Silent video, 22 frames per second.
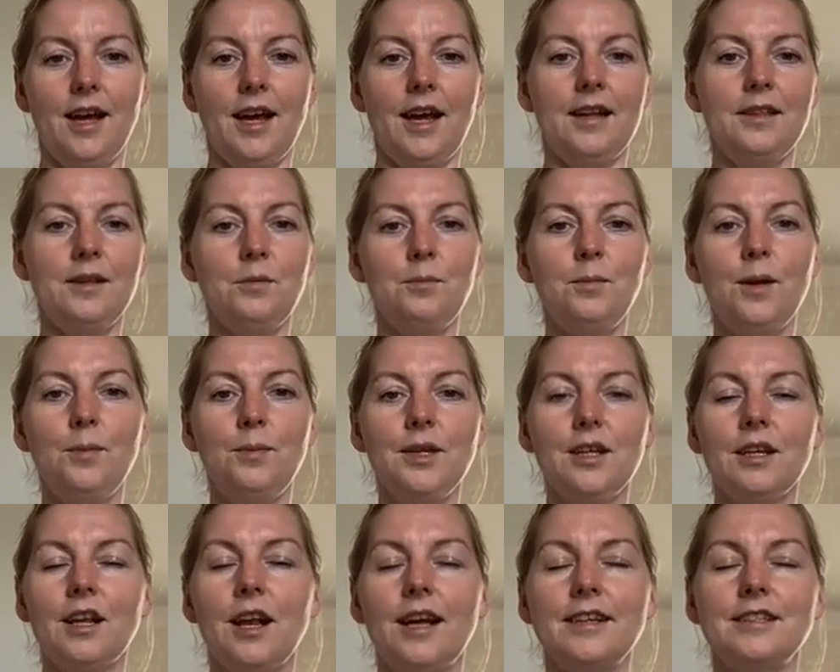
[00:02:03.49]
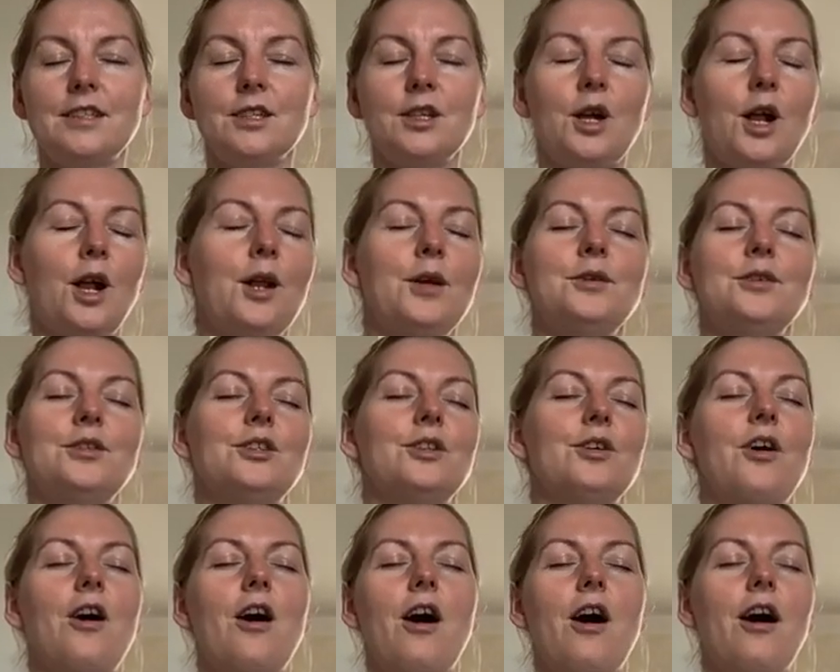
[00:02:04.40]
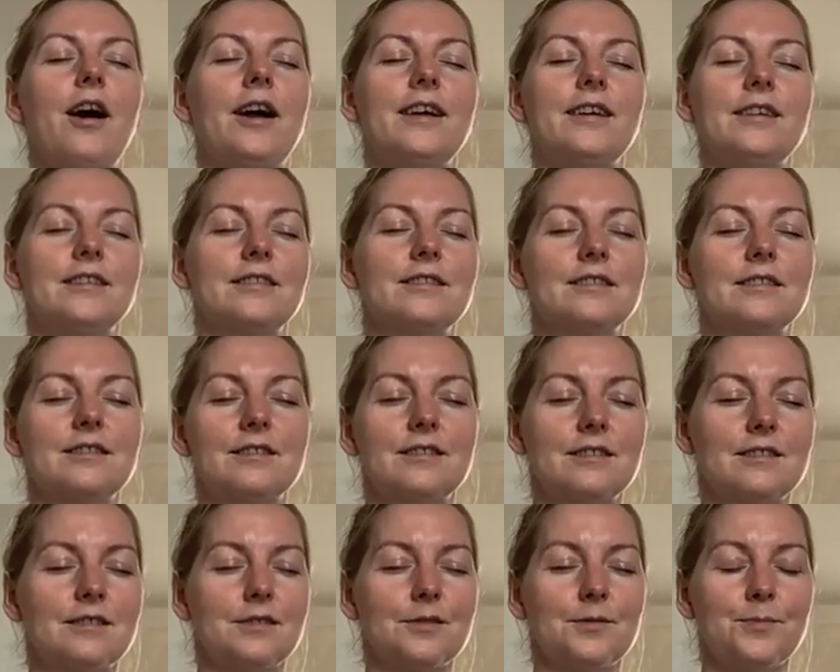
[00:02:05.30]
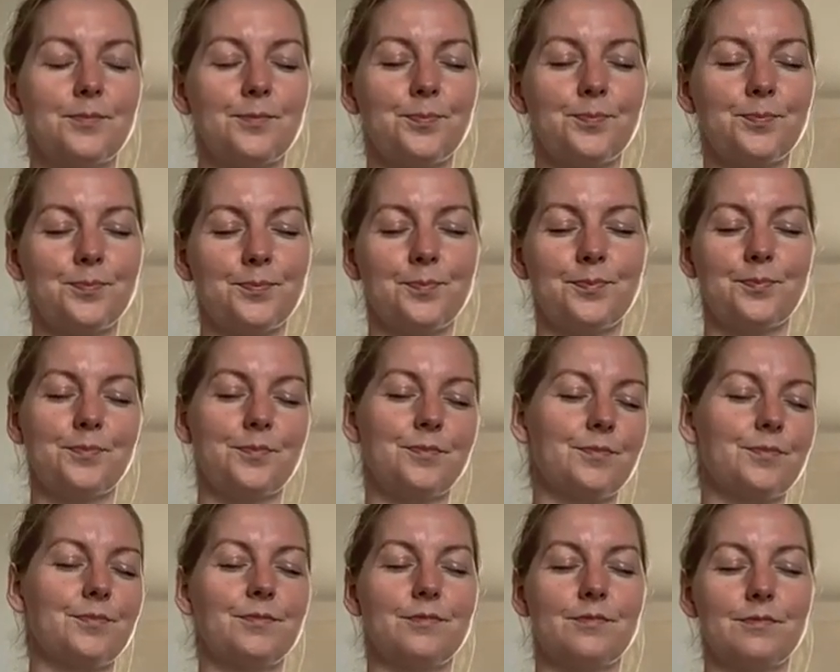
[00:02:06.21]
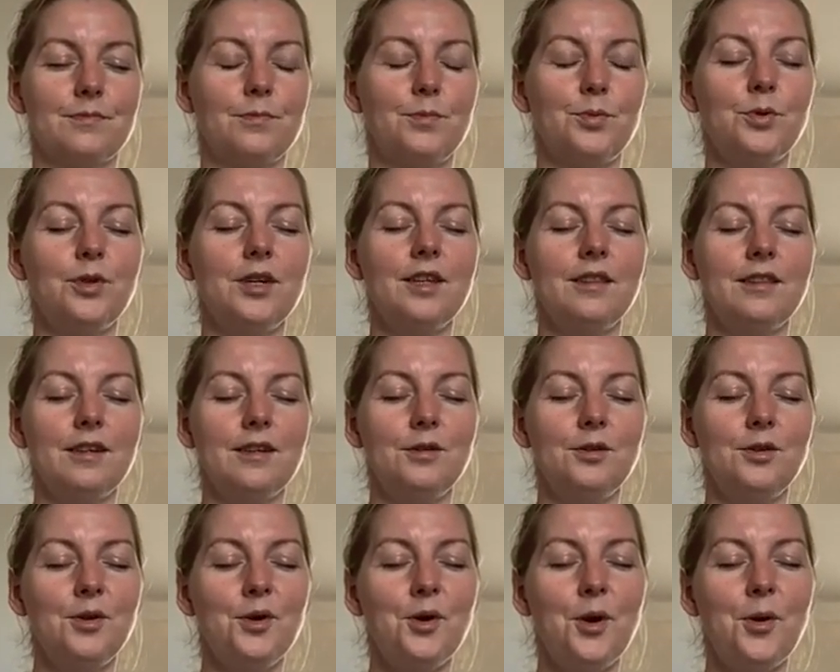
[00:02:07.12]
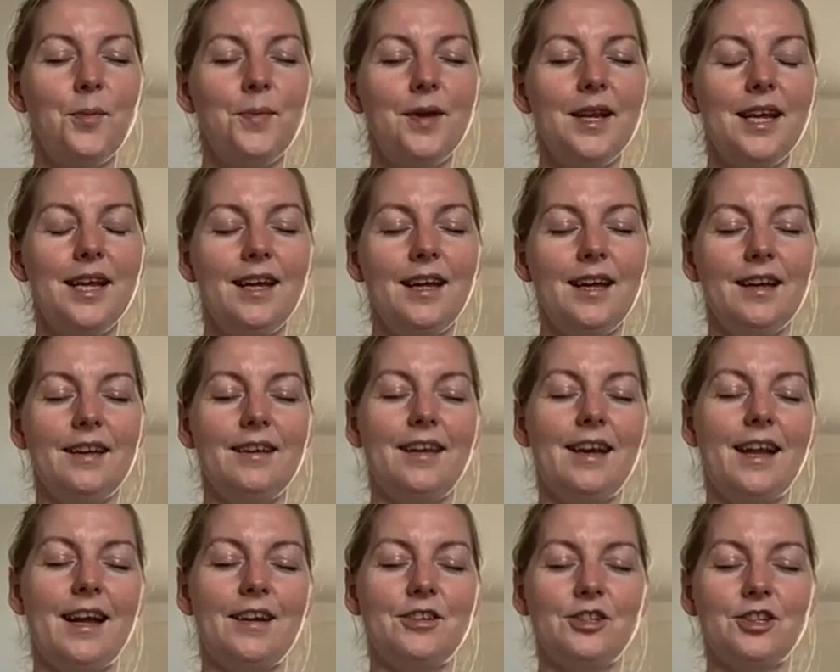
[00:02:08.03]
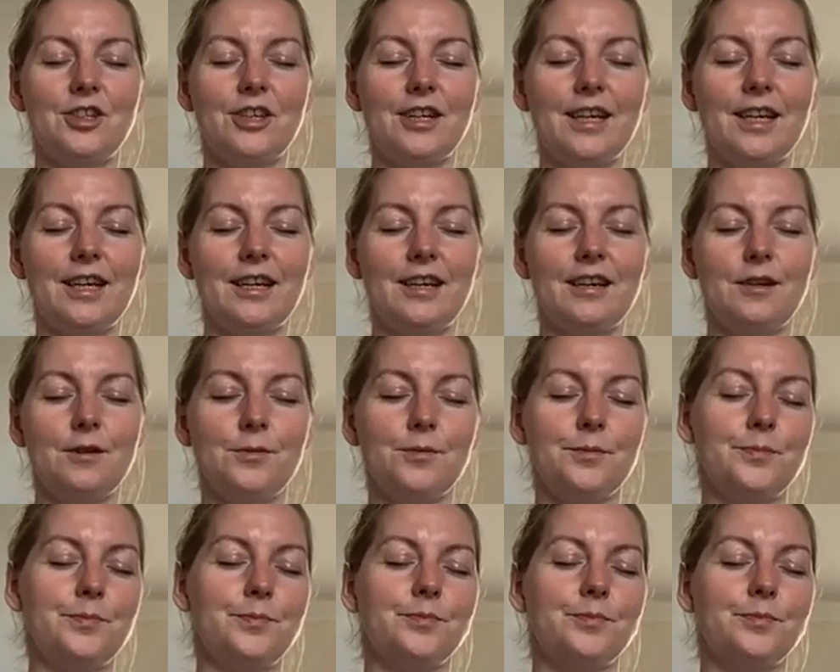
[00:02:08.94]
And then maybe you'd like to close your eyes. Breathing normally and naturally now.